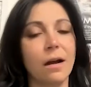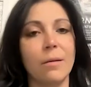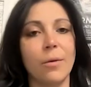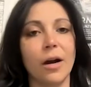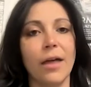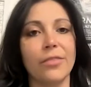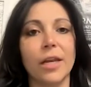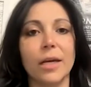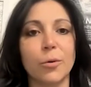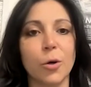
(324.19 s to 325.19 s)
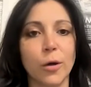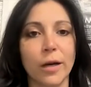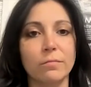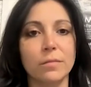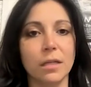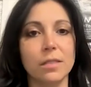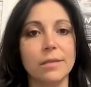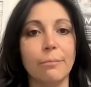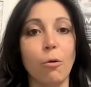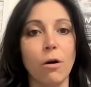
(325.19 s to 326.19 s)
Our athletic program does
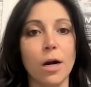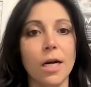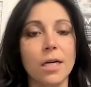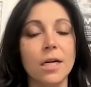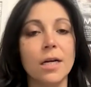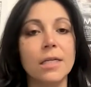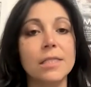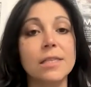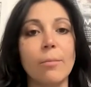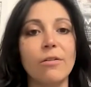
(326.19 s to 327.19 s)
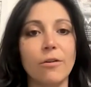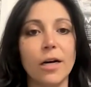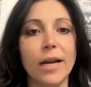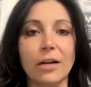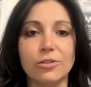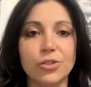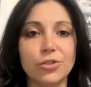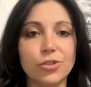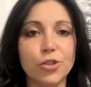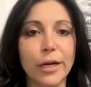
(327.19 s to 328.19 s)
support some of our
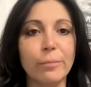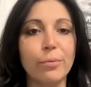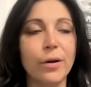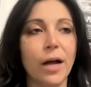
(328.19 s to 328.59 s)
nationals trip.